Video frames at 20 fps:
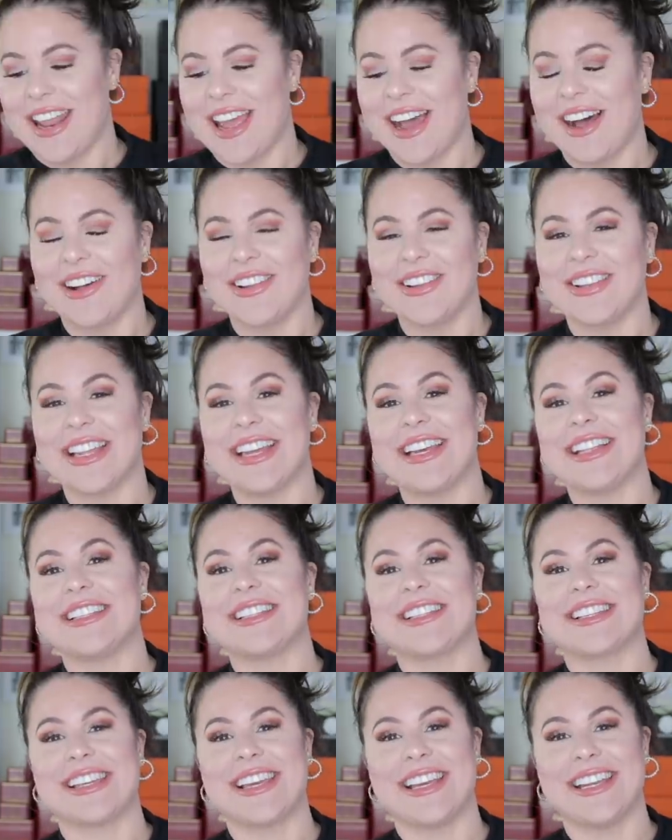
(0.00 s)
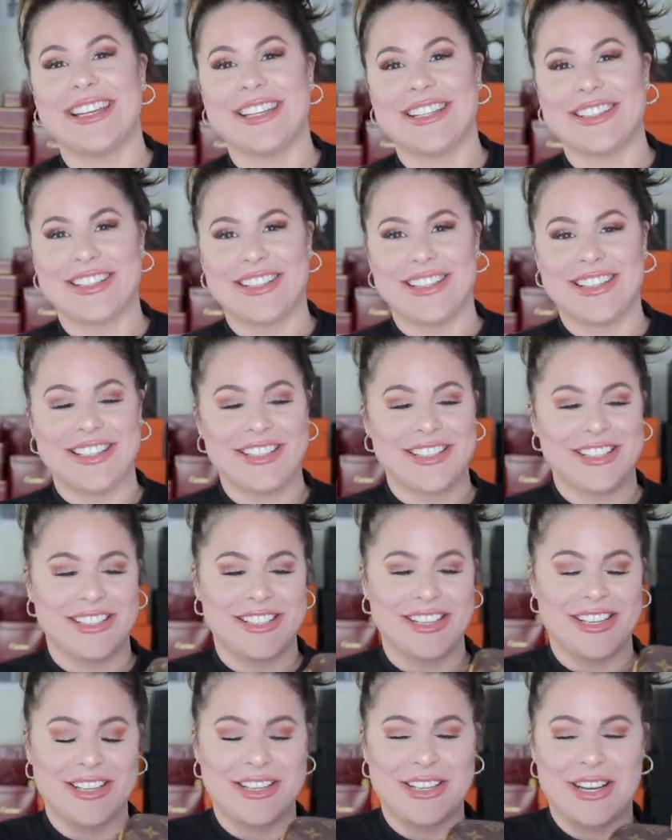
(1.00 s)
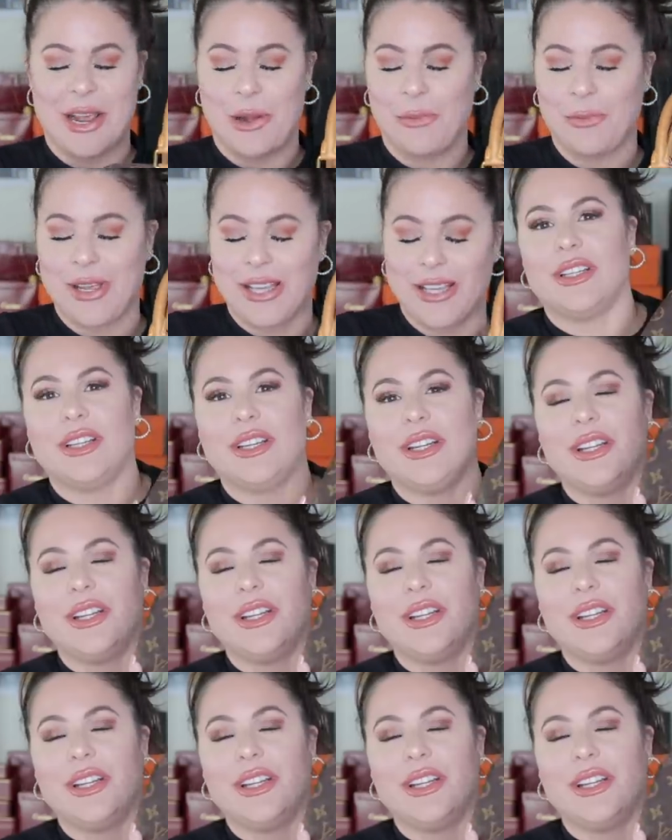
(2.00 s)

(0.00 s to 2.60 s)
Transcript: Now let's get into this, shall we?